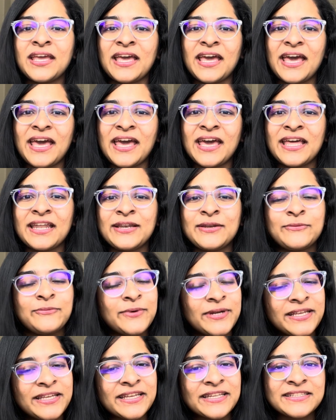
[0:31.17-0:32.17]
and
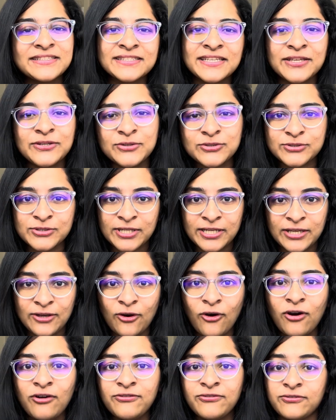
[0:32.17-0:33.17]
weekends are usually
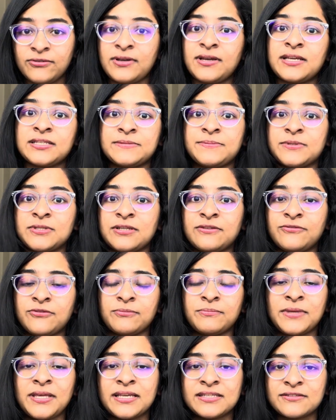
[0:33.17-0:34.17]
off, especially for
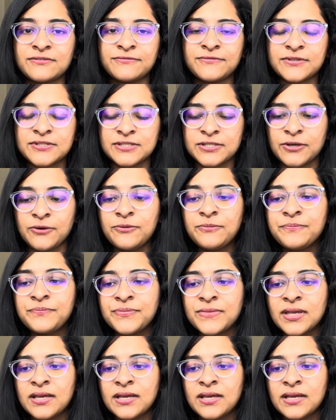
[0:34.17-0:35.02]
me as a physio.